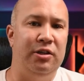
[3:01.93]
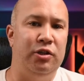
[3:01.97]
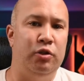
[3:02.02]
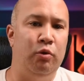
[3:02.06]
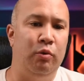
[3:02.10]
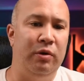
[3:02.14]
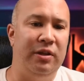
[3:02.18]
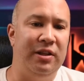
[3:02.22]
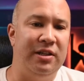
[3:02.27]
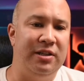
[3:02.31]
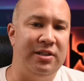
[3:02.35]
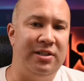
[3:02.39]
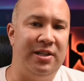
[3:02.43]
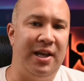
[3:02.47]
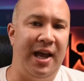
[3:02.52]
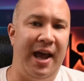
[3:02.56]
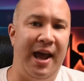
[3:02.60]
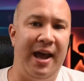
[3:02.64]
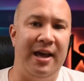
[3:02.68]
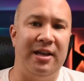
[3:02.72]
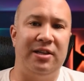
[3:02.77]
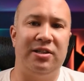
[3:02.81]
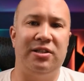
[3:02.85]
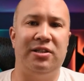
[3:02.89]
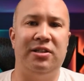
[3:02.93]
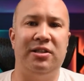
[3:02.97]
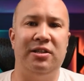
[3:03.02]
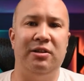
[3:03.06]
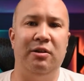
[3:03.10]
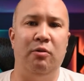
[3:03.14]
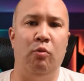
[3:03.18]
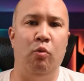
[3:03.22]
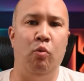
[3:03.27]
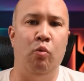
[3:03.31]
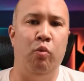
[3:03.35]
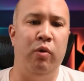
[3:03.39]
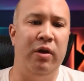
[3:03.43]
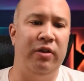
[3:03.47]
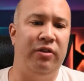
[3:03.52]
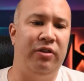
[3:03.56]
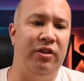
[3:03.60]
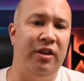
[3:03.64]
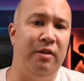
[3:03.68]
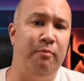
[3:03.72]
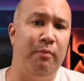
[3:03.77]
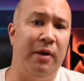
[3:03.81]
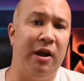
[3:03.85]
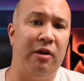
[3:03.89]
doing the test with
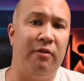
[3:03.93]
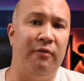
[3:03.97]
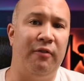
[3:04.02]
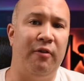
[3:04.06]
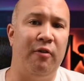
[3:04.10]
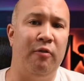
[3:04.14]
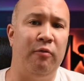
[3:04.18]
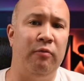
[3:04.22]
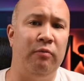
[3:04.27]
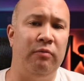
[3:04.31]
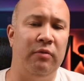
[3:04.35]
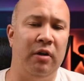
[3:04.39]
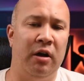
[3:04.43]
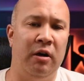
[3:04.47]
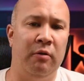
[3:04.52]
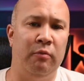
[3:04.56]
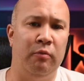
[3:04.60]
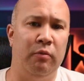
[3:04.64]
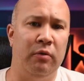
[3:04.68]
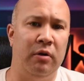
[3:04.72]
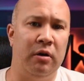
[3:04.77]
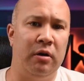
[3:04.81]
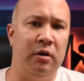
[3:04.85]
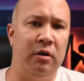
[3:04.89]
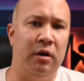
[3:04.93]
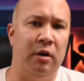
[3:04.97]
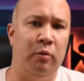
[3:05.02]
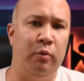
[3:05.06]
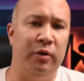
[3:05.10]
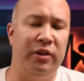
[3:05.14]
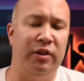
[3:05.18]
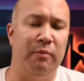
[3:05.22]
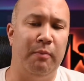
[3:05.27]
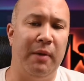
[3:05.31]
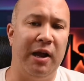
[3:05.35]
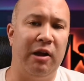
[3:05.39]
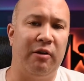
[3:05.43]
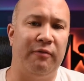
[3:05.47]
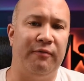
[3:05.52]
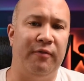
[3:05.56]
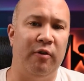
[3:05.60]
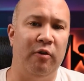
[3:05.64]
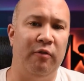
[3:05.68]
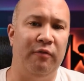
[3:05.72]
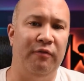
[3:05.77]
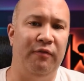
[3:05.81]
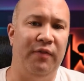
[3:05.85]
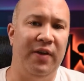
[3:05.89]
the
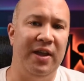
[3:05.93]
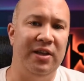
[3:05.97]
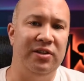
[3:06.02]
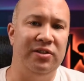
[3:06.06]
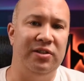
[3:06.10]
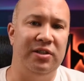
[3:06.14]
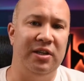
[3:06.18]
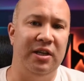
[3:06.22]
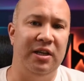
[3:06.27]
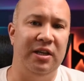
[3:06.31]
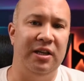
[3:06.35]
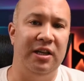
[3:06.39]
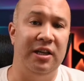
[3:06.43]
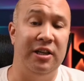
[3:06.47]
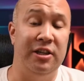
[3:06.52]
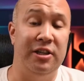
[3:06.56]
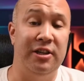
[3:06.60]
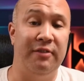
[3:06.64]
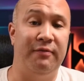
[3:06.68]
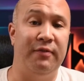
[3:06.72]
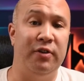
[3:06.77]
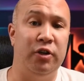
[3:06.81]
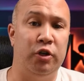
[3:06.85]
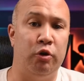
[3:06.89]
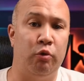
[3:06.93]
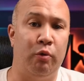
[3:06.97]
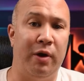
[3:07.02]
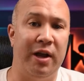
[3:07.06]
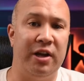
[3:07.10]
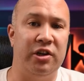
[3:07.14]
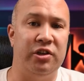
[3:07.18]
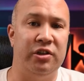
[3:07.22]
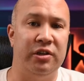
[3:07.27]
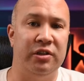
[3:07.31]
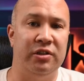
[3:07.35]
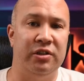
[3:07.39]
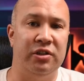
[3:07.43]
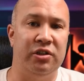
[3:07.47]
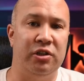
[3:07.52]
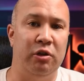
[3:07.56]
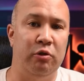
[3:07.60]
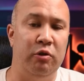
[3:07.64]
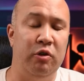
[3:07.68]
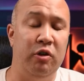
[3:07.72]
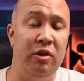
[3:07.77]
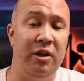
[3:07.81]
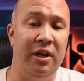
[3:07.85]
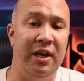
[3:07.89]
microphone facing in different directions, so
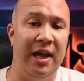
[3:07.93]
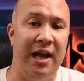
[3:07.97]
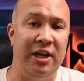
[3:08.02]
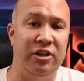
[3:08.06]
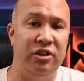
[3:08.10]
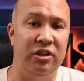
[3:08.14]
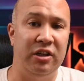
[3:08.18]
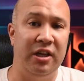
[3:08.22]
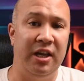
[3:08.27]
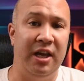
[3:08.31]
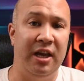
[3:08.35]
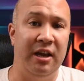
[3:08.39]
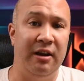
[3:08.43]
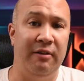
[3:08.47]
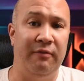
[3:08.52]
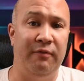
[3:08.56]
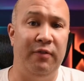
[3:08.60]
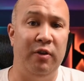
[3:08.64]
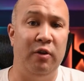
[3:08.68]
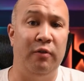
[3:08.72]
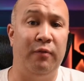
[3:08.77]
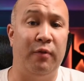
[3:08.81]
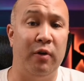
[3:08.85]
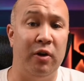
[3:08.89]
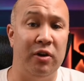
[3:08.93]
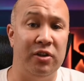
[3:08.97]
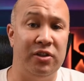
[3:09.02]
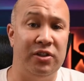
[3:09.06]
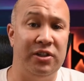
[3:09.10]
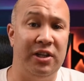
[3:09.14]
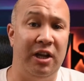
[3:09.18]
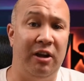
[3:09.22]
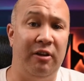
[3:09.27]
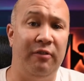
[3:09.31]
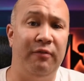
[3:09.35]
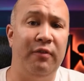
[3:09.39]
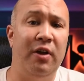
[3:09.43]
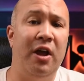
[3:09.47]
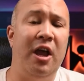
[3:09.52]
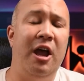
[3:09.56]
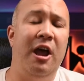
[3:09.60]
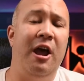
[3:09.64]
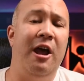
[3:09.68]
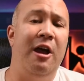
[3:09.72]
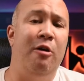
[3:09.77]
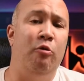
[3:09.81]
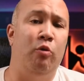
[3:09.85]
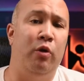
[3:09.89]
you can actually get a feel for yourself
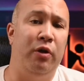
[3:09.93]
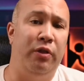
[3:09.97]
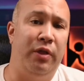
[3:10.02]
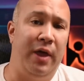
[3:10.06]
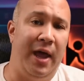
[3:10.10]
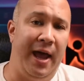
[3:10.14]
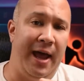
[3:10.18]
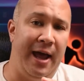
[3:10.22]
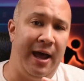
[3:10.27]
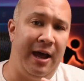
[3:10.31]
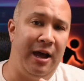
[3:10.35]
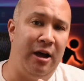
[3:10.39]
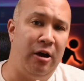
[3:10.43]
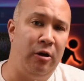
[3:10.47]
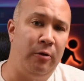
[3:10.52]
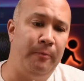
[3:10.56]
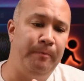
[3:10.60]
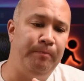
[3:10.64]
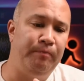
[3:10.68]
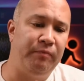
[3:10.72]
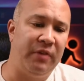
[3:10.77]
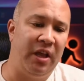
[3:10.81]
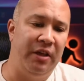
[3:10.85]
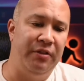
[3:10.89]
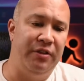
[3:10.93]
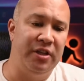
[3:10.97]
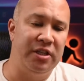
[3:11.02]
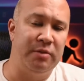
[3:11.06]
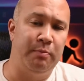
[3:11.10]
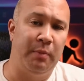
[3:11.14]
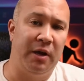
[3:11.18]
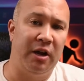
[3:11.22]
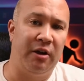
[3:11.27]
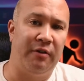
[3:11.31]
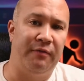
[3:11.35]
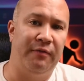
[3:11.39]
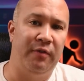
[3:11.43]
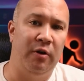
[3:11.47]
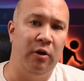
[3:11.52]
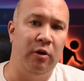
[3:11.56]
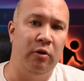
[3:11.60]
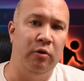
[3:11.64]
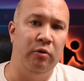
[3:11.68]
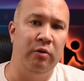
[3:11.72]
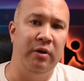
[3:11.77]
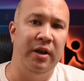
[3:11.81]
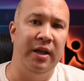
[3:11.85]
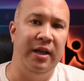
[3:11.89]
with how this
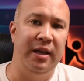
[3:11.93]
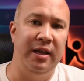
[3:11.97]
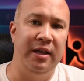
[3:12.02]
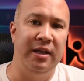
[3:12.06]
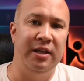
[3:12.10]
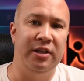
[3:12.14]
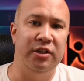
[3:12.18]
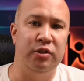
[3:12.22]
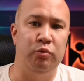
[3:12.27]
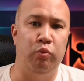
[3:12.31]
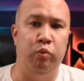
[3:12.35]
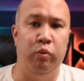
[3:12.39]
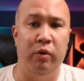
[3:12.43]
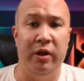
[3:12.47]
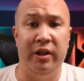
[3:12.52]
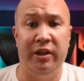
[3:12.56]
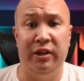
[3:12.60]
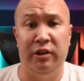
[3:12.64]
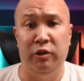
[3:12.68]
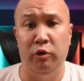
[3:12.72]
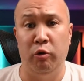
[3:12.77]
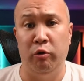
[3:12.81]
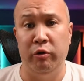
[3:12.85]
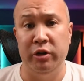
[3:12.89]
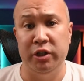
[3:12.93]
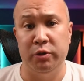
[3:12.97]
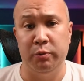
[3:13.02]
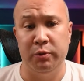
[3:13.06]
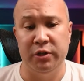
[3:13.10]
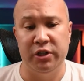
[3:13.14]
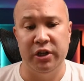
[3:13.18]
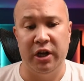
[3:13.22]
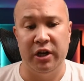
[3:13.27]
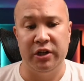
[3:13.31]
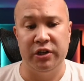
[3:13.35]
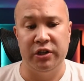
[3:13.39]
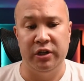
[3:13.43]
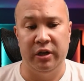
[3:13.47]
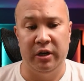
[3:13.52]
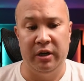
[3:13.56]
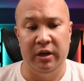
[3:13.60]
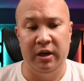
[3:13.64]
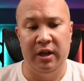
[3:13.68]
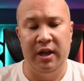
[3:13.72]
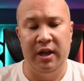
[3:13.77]
microphone is with noise rejection.